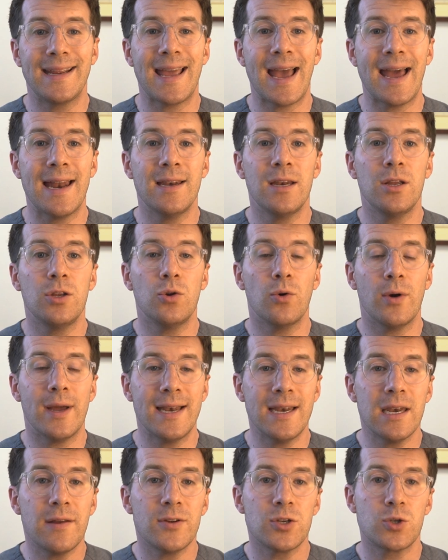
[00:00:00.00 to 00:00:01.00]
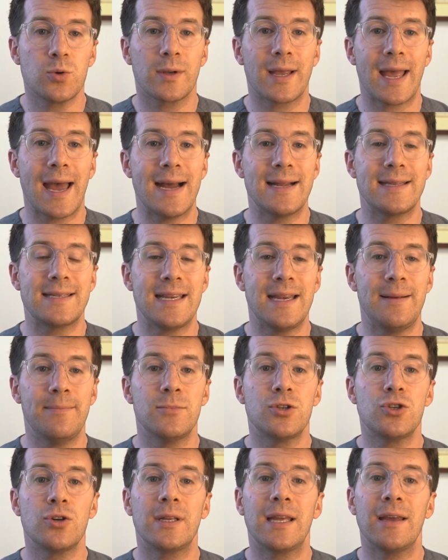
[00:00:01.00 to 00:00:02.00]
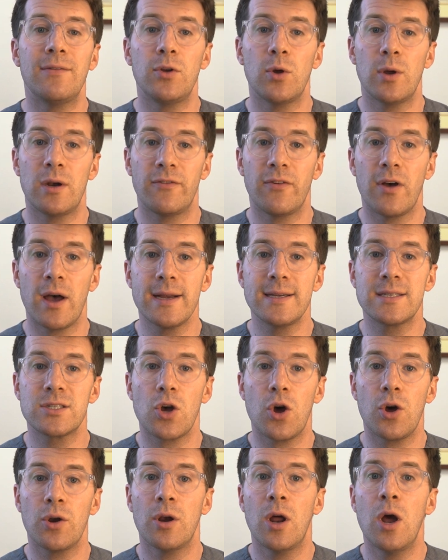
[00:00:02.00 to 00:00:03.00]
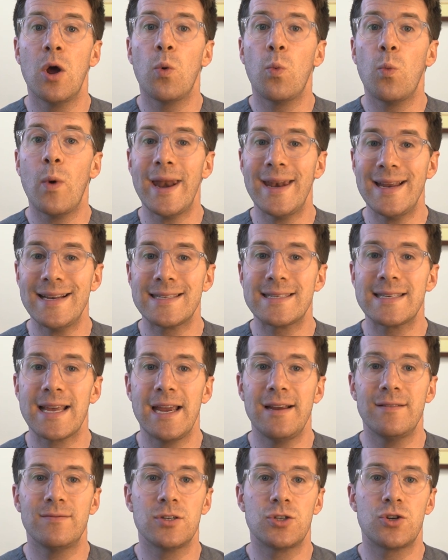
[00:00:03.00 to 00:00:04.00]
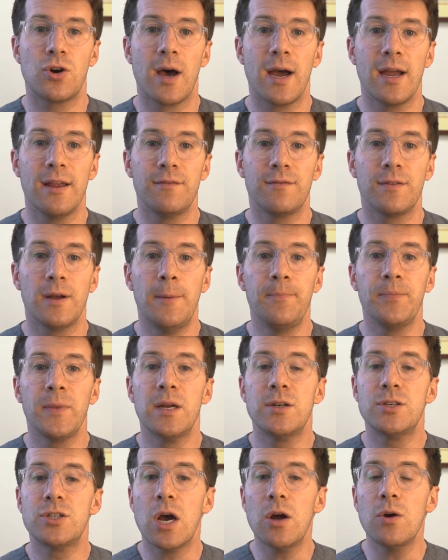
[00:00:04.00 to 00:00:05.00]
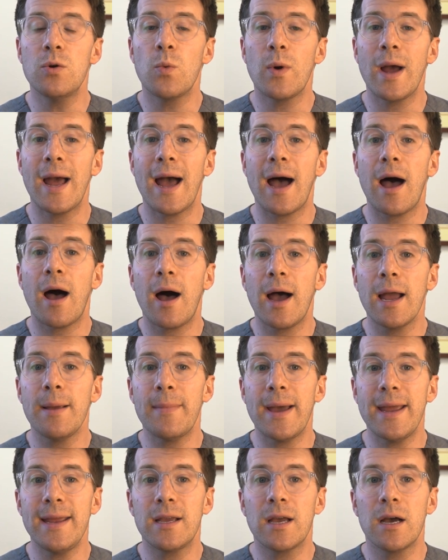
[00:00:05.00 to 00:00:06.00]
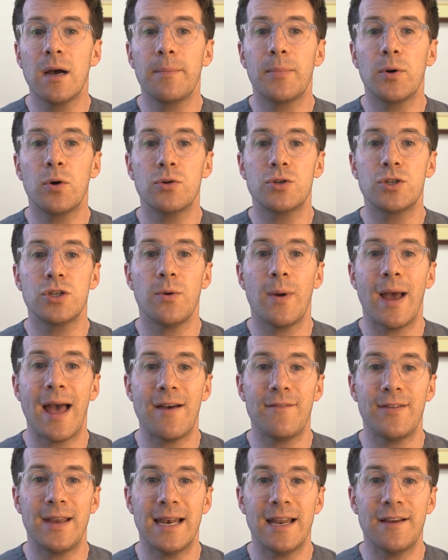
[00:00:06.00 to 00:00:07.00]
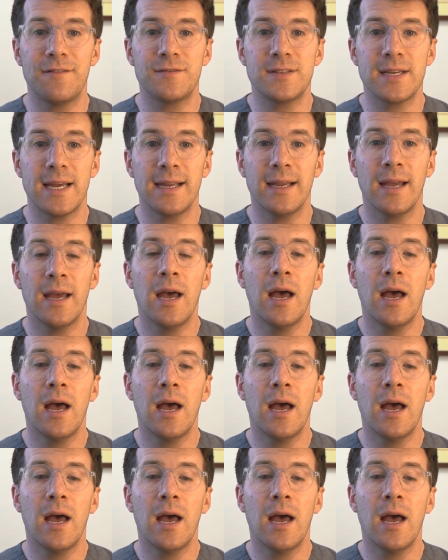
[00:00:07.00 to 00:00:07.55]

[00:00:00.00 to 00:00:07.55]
again, your individual care team should give you advice on when it's safe to drive. Don't wear eye makeup or do heavy lifting,